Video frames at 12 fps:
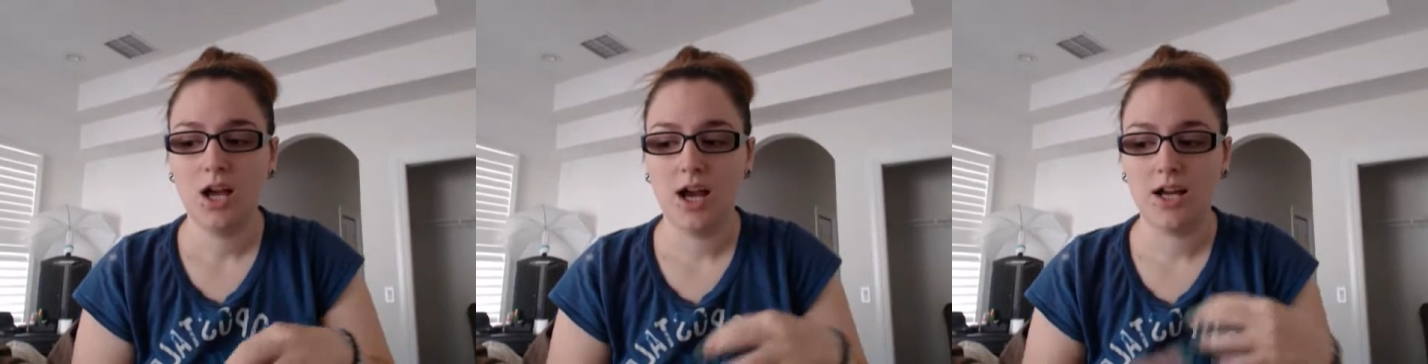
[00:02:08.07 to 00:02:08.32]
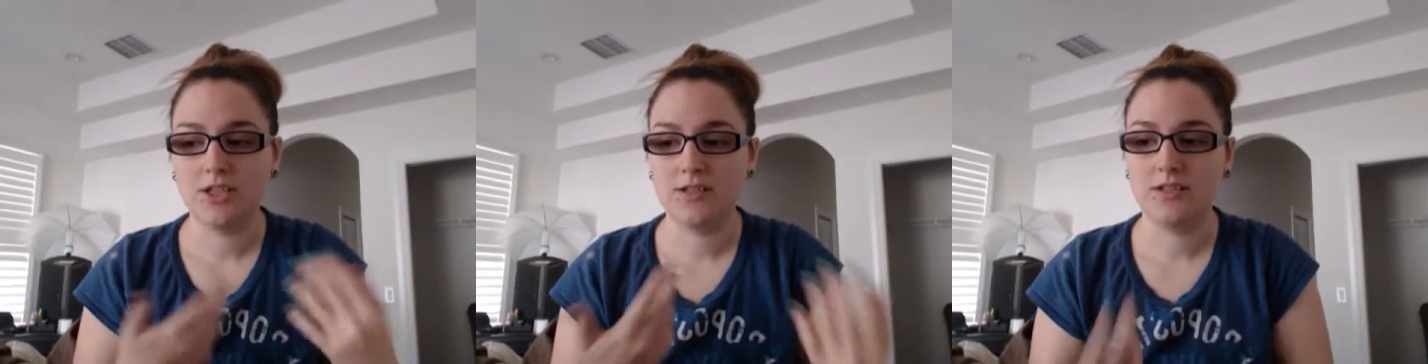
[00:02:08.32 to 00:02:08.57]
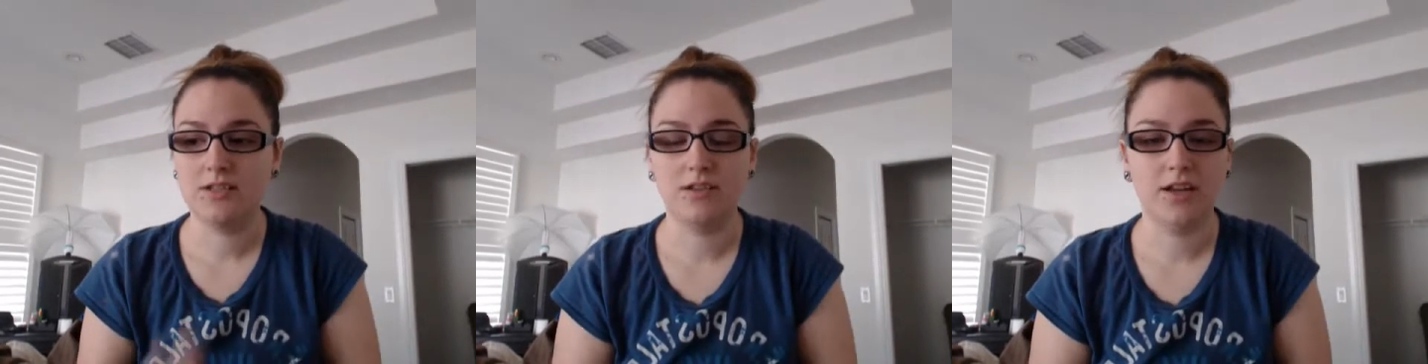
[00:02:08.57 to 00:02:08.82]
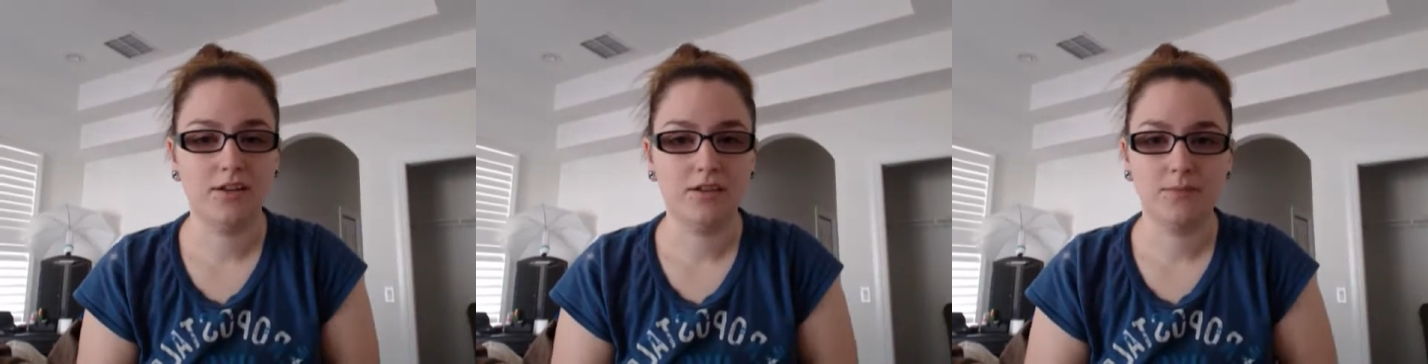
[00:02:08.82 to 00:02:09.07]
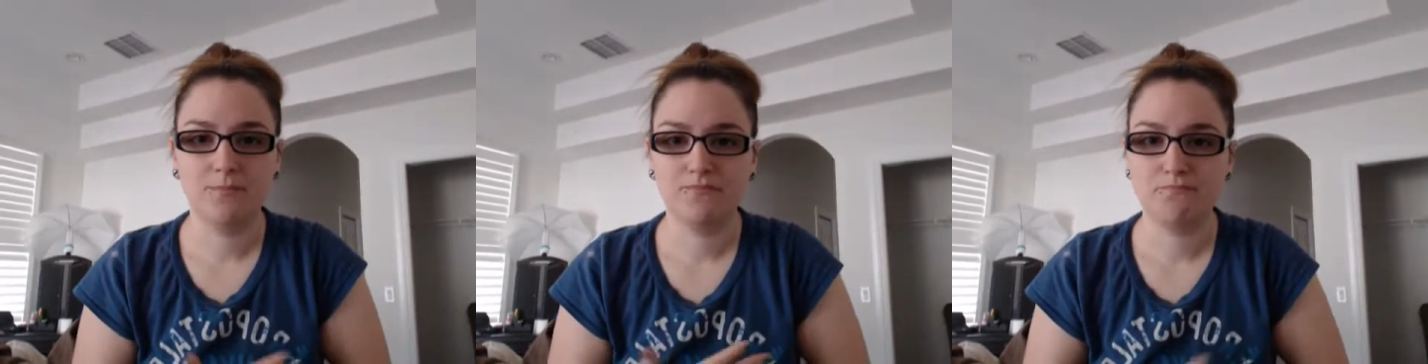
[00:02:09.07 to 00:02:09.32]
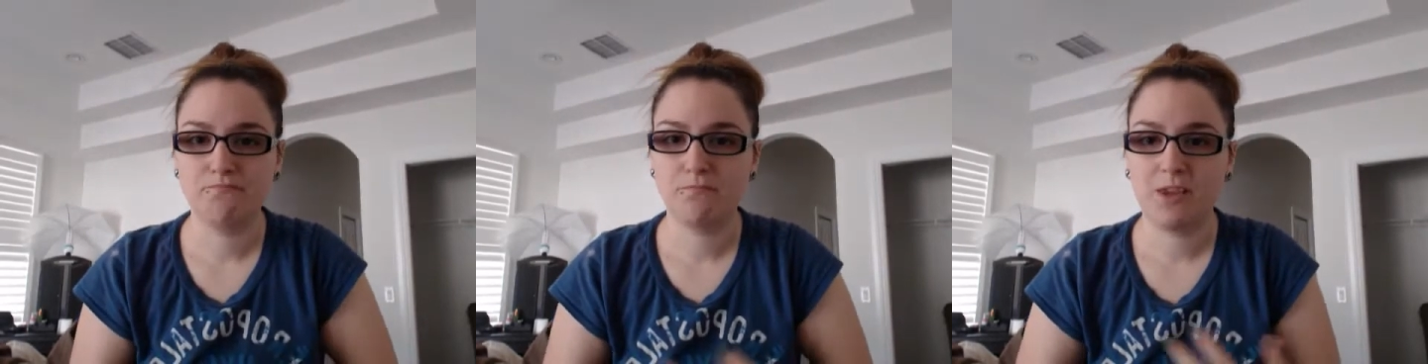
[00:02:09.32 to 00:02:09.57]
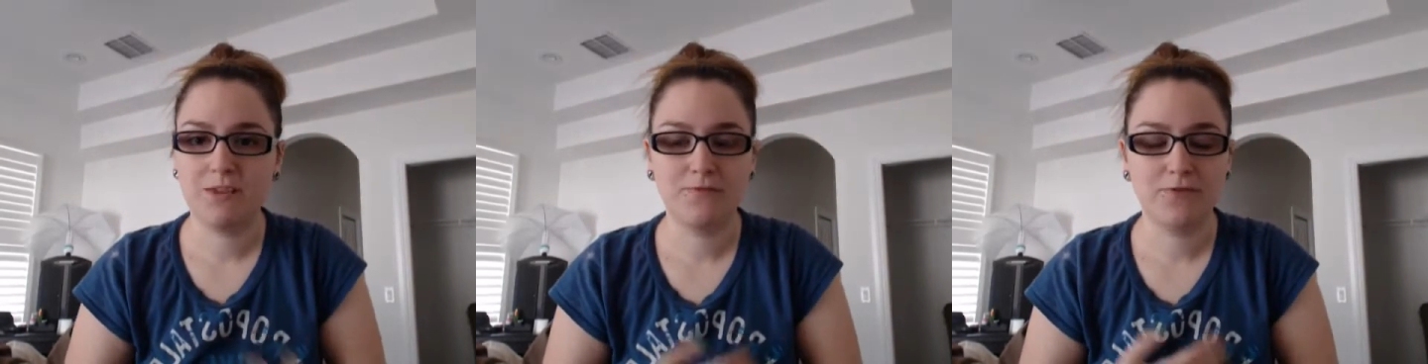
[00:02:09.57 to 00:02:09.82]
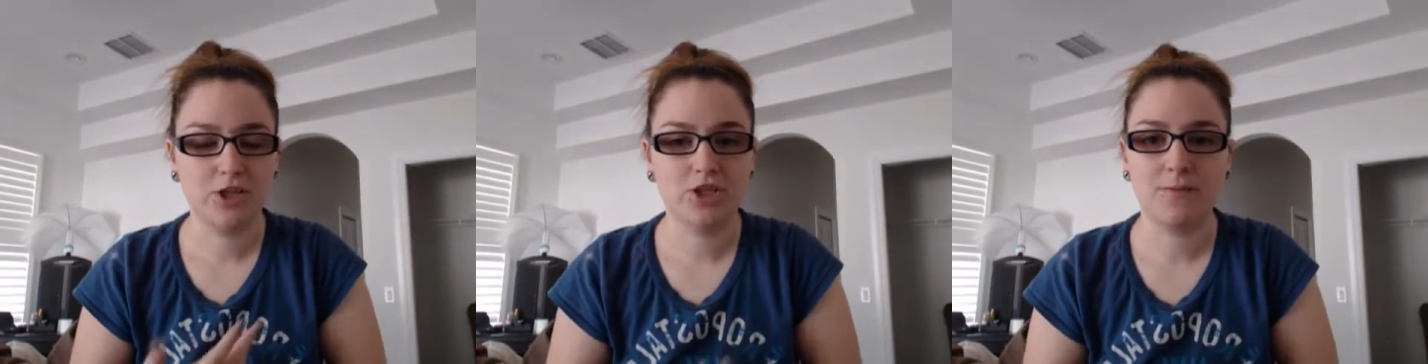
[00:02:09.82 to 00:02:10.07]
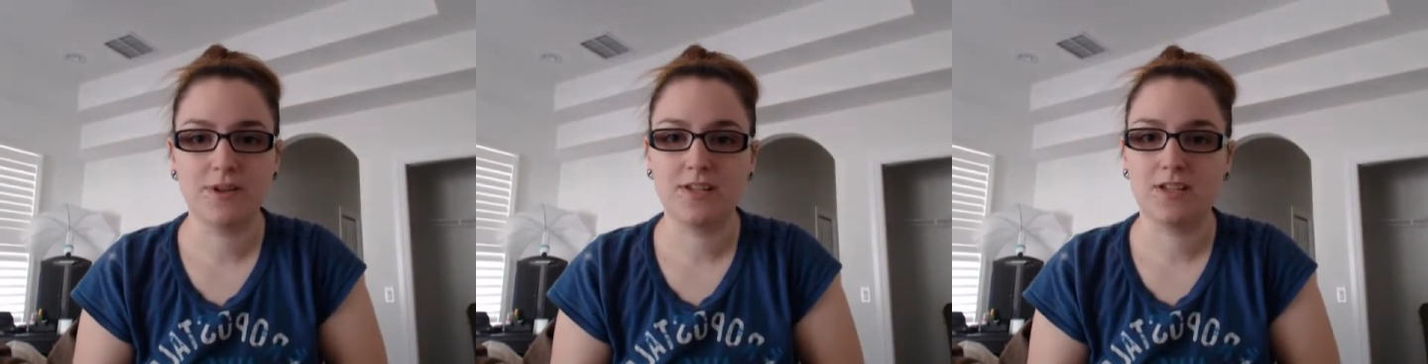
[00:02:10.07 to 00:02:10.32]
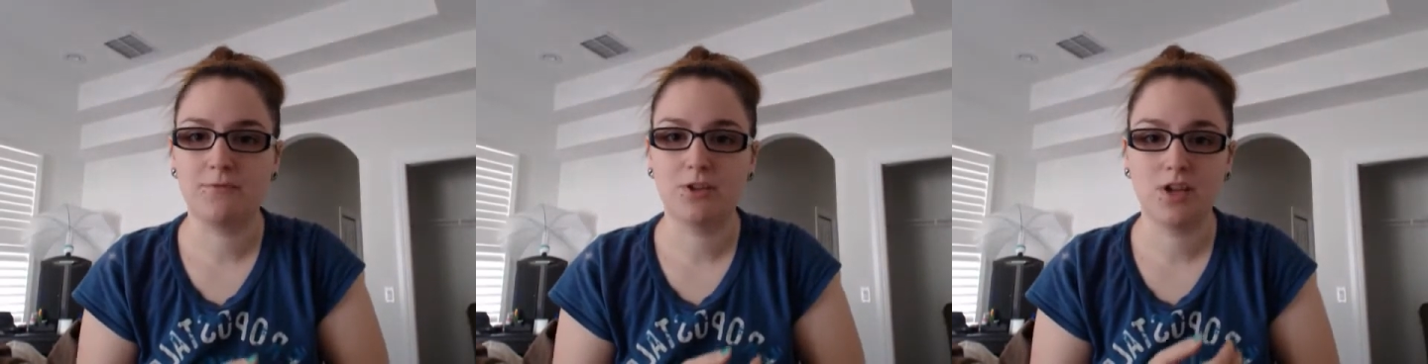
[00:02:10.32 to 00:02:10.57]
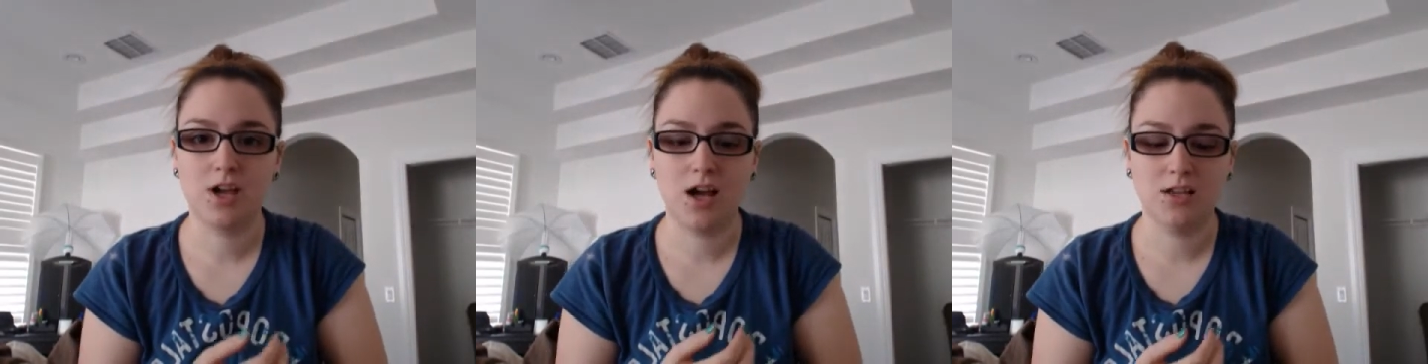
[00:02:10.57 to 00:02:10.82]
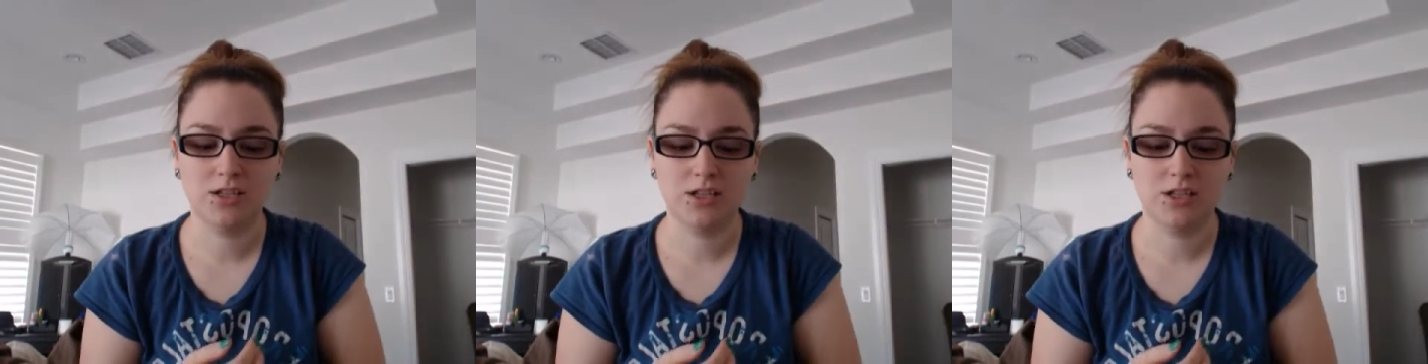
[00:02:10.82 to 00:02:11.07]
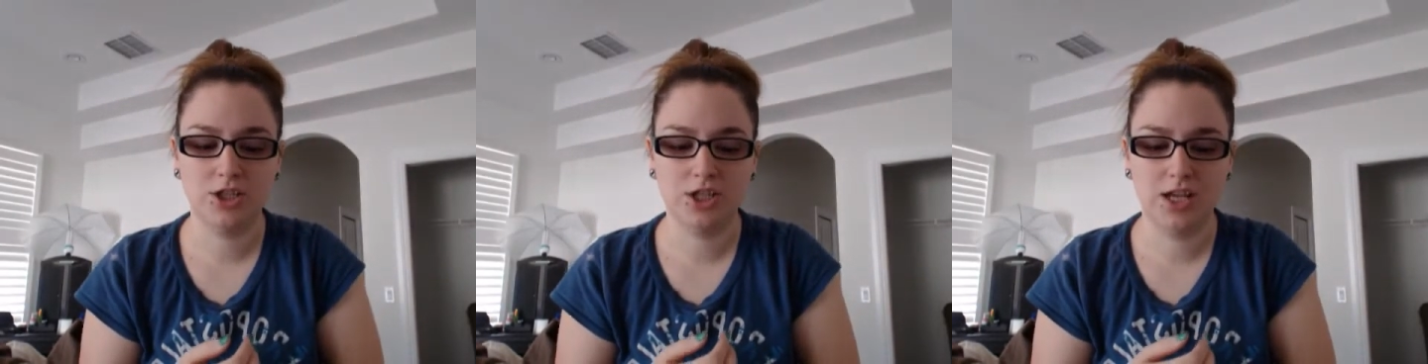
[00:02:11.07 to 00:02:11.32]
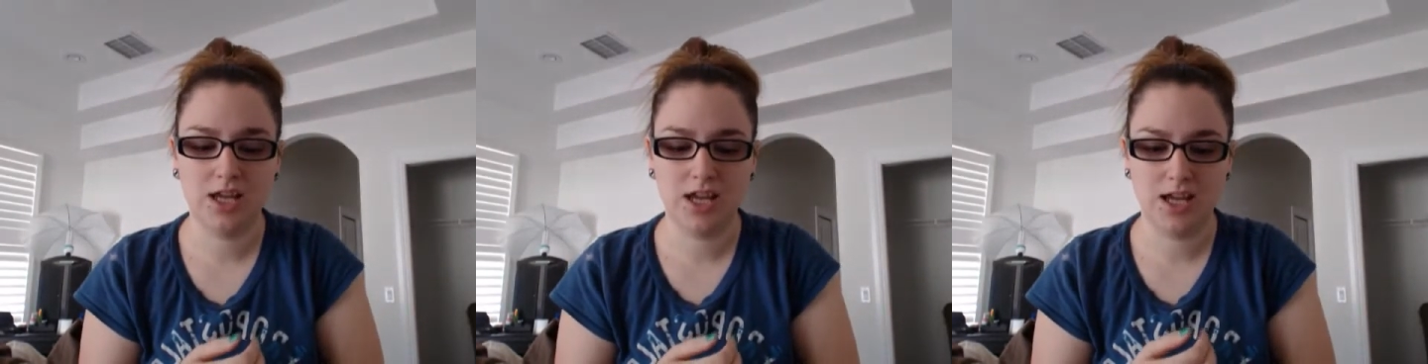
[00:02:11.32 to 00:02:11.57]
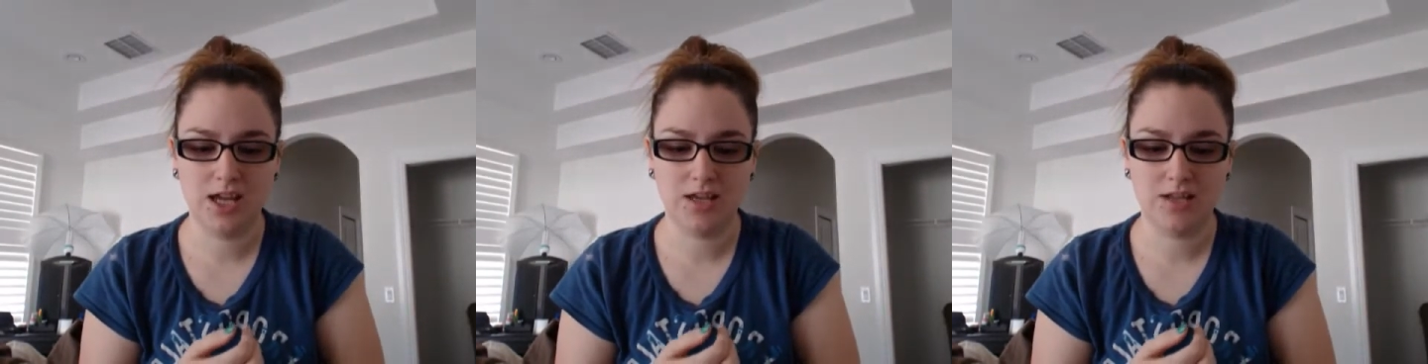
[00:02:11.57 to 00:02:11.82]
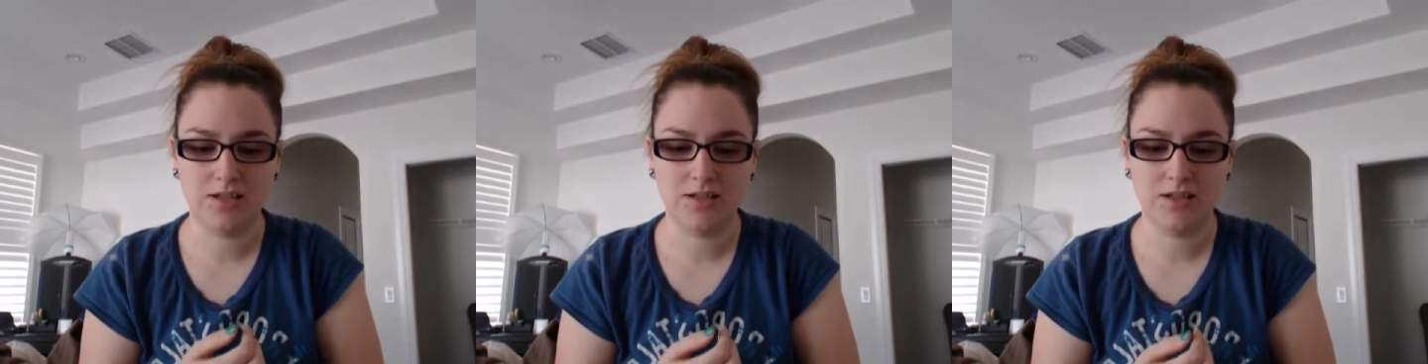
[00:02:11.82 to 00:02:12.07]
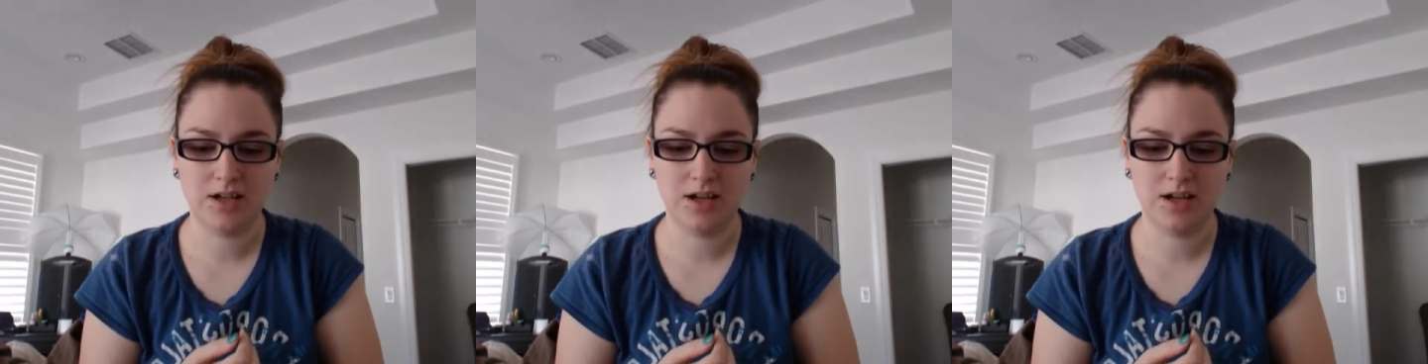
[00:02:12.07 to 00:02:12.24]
I just need to finish all my stuff with college and,